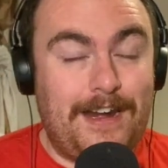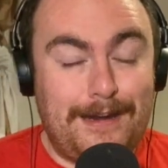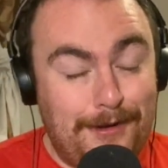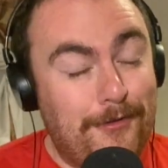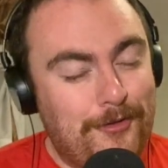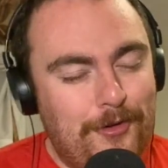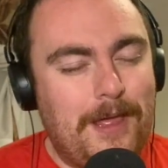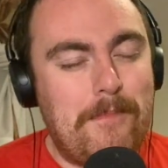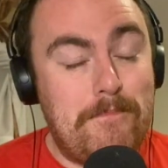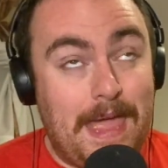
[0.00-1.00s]
I know you're
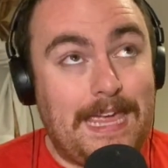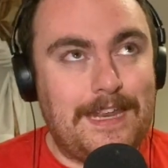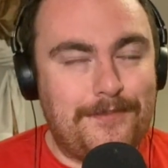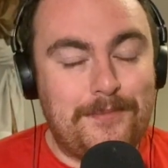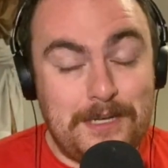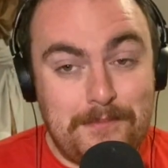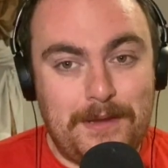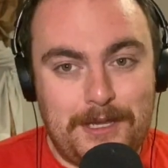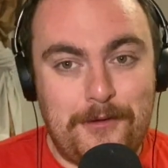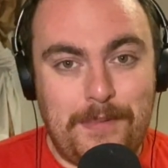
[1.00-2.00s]
like begging for me to
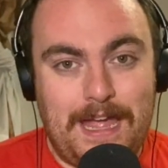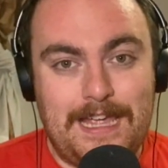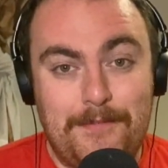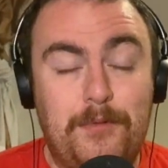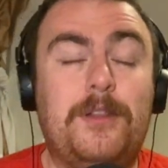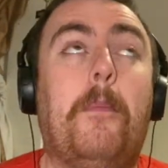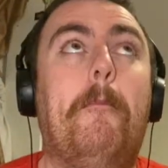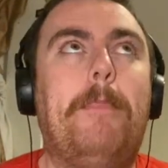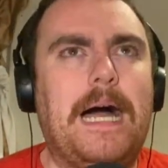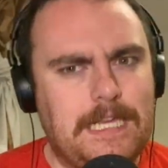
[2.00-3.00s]
pick you back up. Well, to
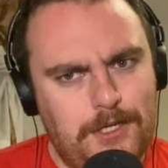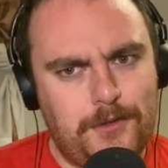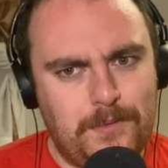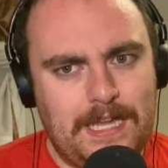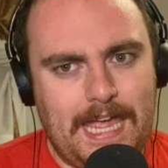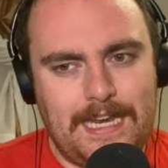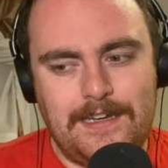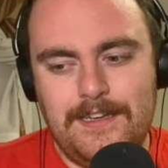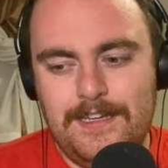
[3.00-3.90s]
buy you again.